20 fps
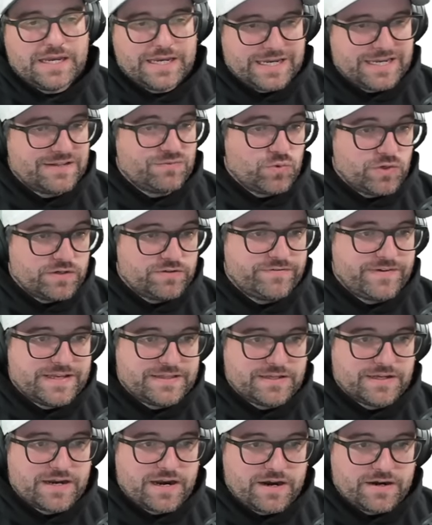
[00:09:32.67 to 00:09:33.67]
It will
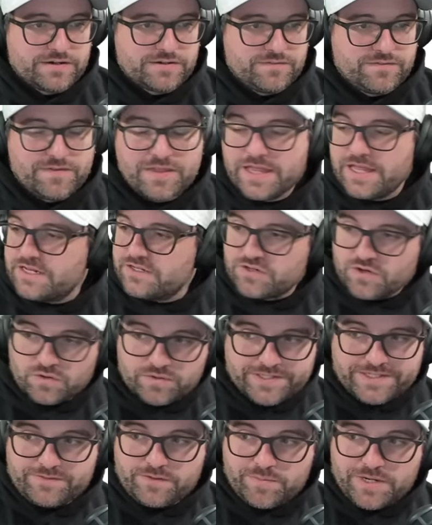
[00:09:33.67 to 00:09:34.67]
fade the card.
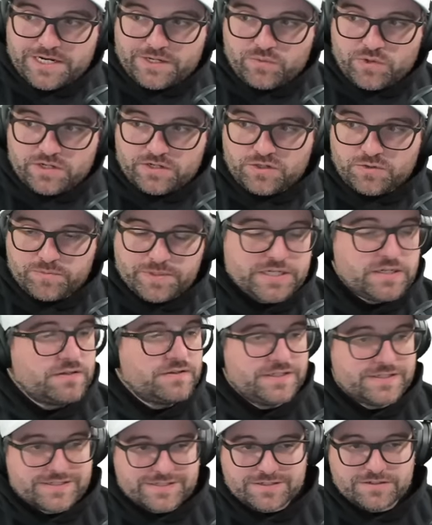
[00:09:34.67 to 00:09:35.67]
Don't leave them anywhere humid.
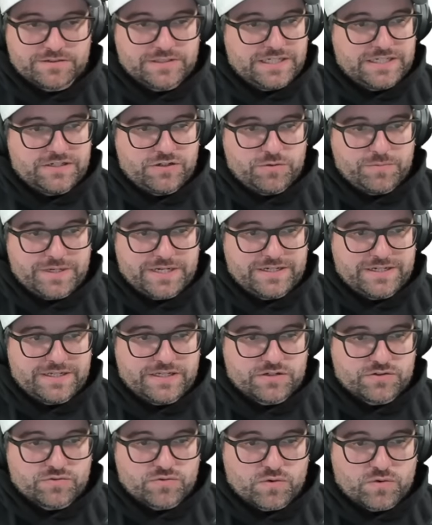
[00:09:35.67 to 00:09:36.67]
You still need humidity
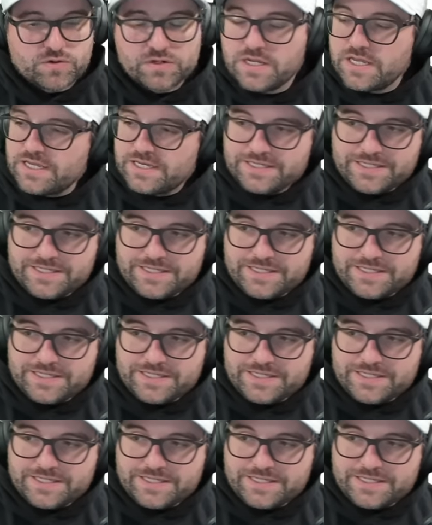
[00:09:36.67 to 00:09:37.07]
control.